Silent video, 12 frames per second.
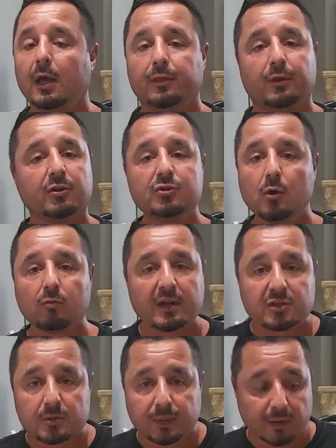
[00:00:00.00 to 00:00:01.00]
There's no
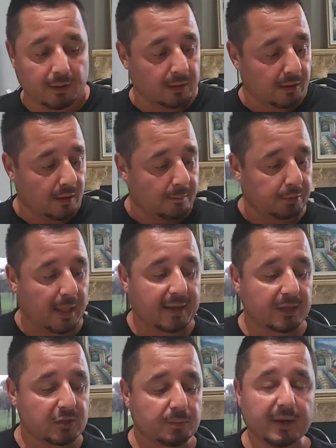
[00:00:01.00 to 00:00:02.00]
recipe.
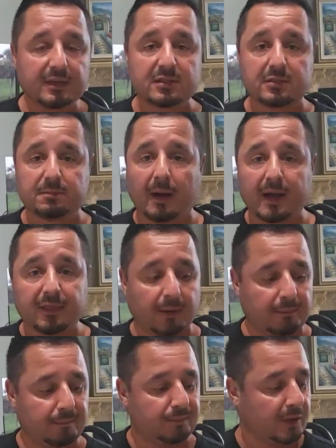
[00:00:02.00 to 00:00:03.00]
Blackened spices, buy
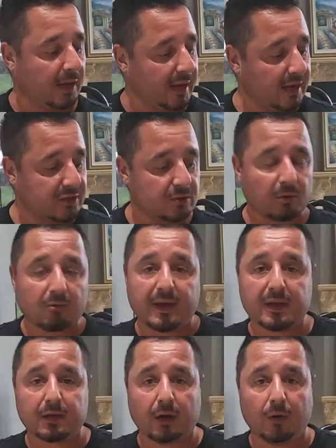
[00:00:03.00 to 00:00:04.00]
them. Add some
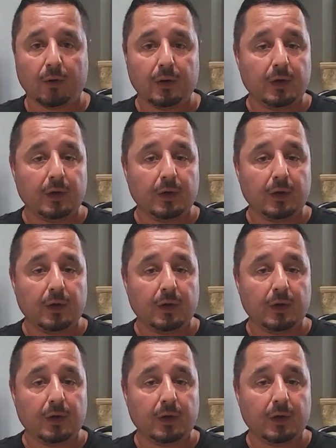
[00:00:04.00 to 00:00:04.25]
oregano,